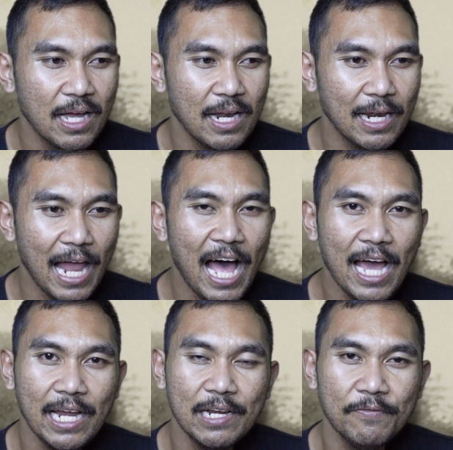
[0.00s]

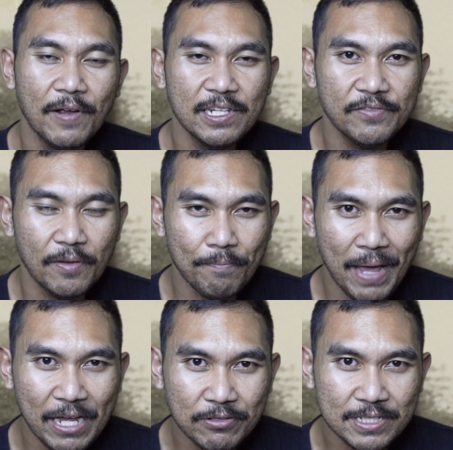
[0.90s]
la in front of a
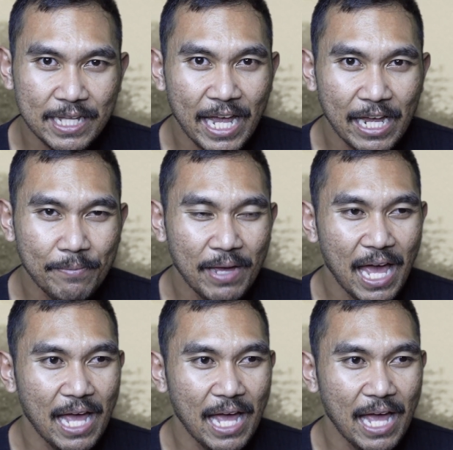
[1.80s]
male's name,